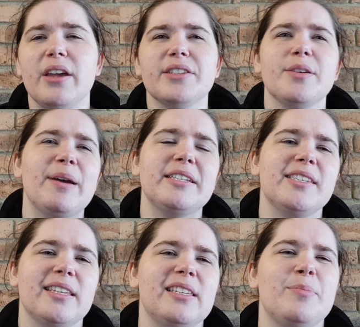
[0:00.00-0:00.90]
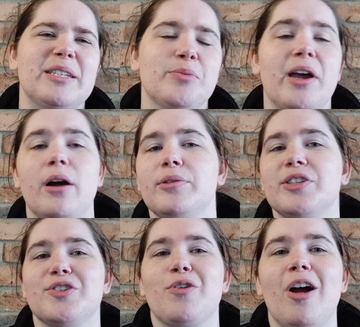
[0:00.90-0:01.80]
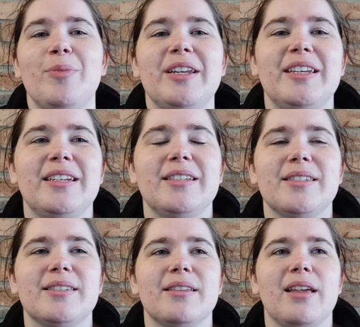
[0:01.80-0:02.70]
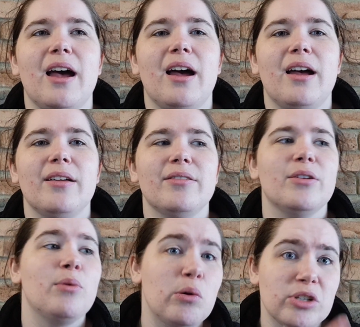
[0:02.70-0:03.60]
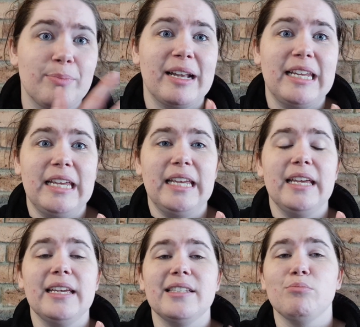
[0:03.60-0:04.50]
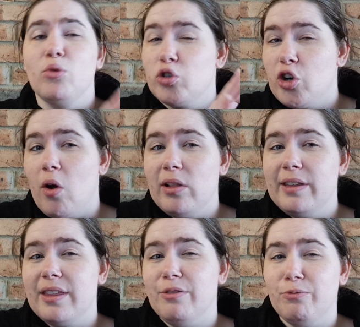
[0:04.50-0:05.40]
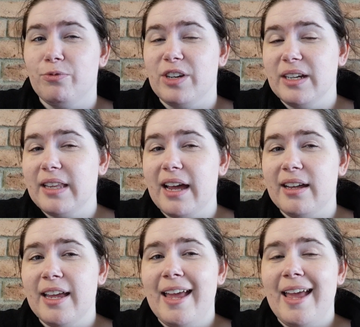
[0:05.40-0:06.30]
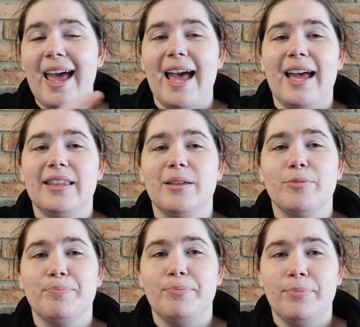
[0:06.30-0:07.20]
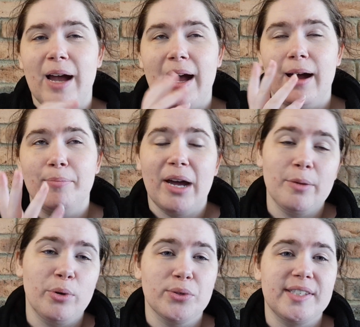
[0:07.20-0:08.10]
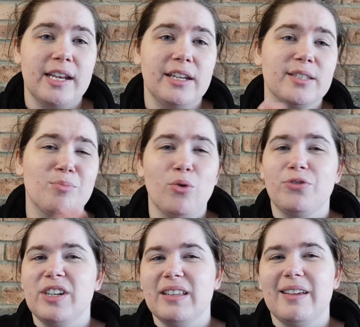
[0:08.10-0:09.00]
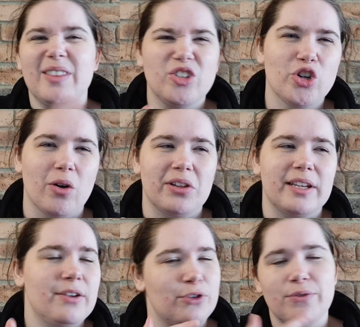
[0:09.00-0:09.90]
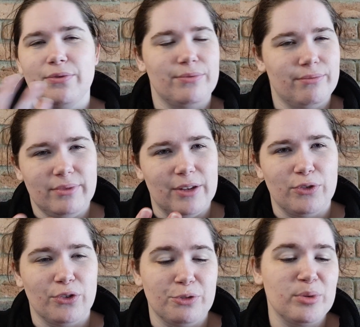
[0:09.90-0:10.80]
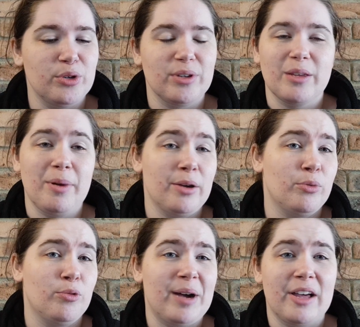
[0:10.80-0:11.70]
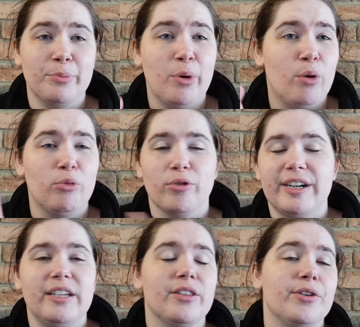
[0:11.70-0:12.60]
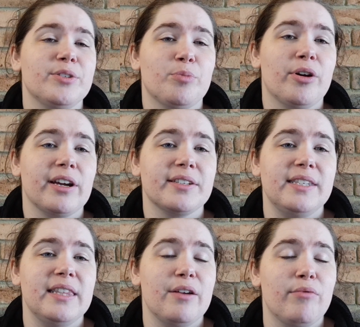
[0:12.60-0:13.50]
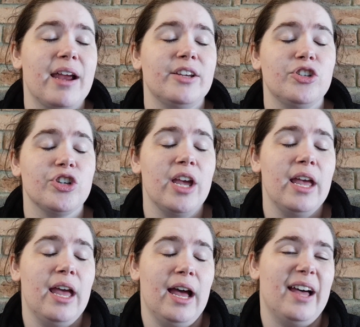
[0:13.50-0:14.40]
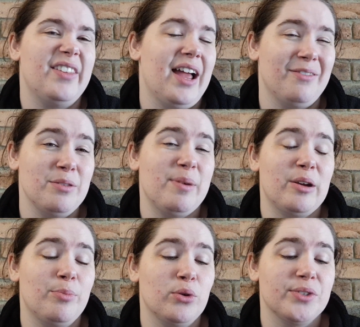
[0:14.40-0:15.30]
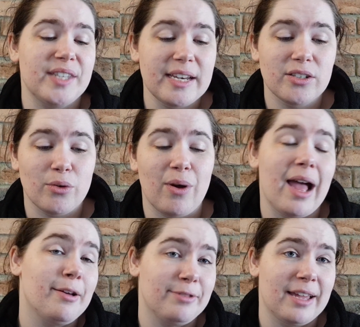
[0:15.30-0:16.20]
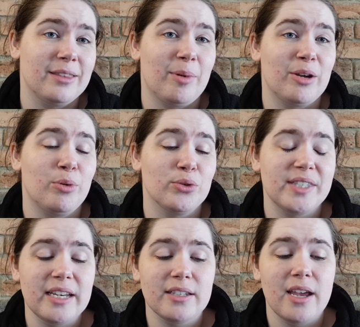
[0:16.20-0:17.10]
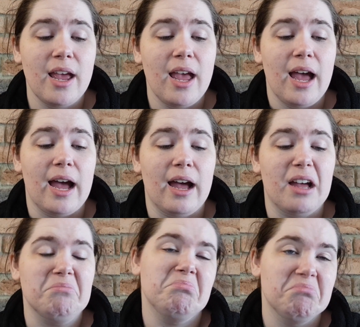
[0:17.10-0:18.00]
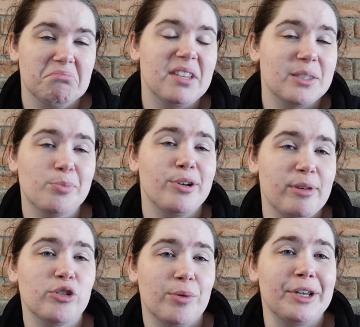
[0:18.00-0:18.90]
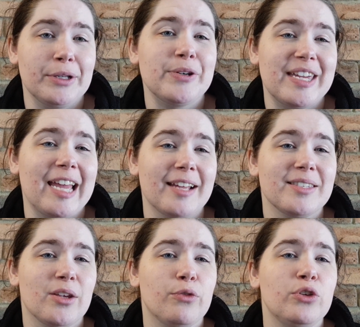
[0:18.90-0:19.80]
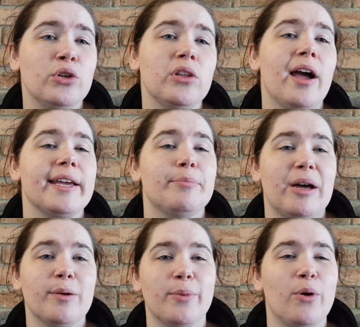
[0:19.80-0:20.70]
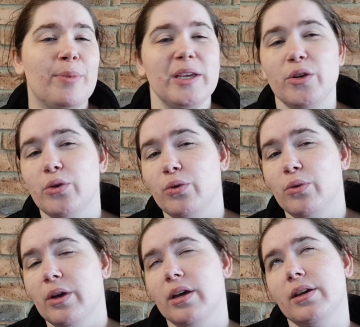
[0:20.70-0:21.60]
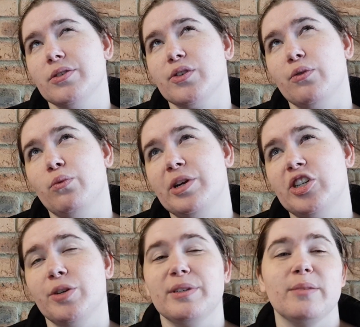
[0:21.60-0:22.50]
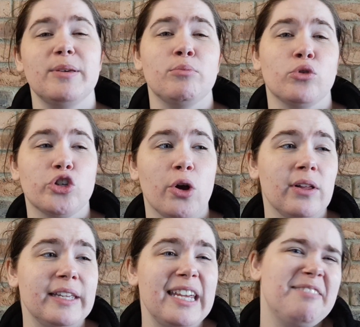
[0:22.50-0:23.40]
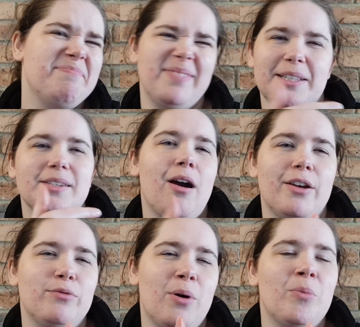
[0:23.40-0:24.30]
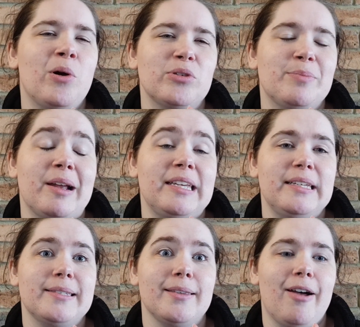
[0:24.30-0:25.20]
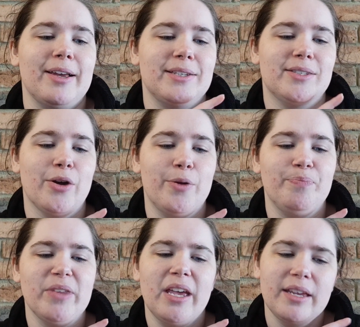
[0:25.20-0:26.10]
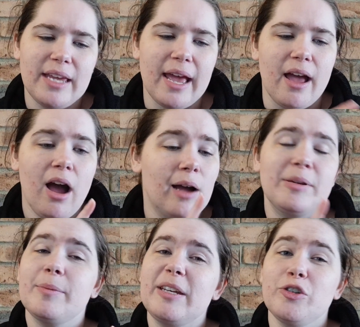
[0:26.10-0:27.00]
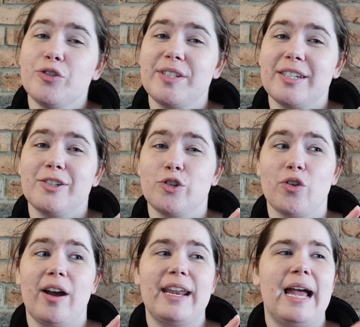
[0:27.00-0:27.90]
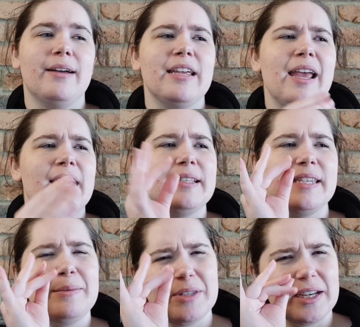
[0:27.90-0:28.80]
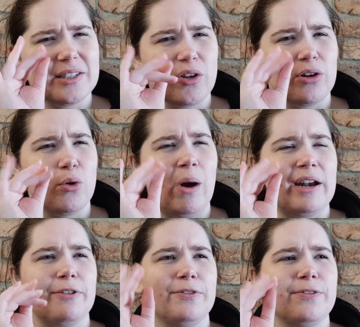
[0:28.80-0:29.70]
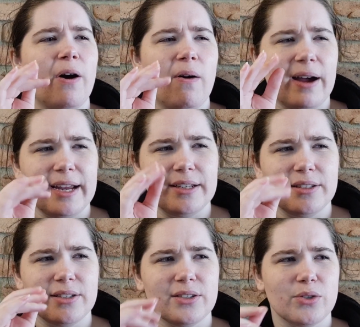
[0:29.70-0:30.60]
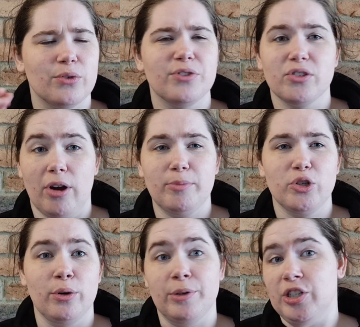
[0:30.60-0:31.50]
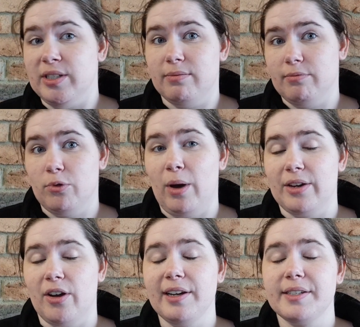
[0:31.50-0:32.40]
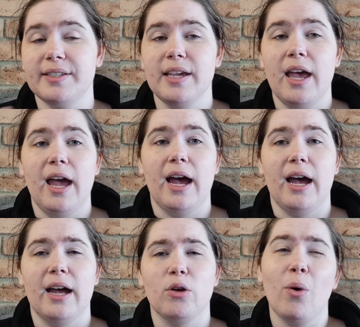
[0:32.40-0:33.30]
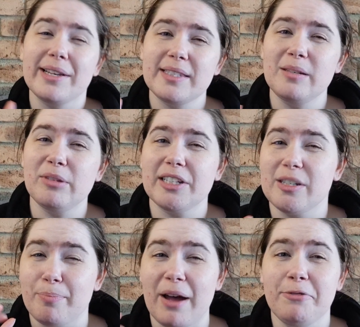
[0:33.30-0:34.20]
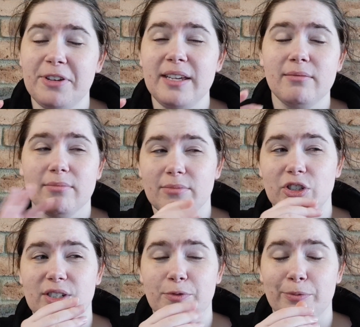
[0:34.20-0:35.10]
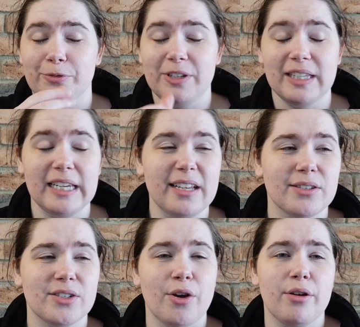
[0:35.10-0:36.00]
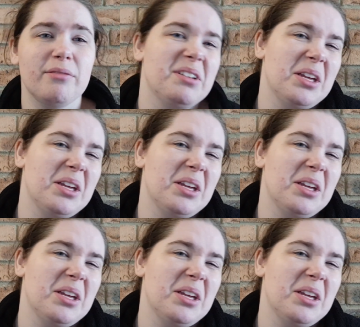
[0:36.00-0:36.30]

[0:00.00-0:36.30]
So basically, the best way I would describe it is uh, the Walter Bunny here is more chocolate than vanilla, and the uh, butterball scent is more vanilla than chocolate. If you've if you're familiar with the butterball bath bomb or any of those products in their range uh, that have the butterball scent or have had the butterball scent, uh, that's pretty much what you're looking at. So if you like butterball but you sort of wish it was a bit more chocolatey, that's kind of what Walter Bunny is like. So yeah, I'm going to be interested to try it out. It seems like it's got quite a fine sort of scrub to it, which is quite nice. Uh, quite similar to Buffy, just from feeling it. So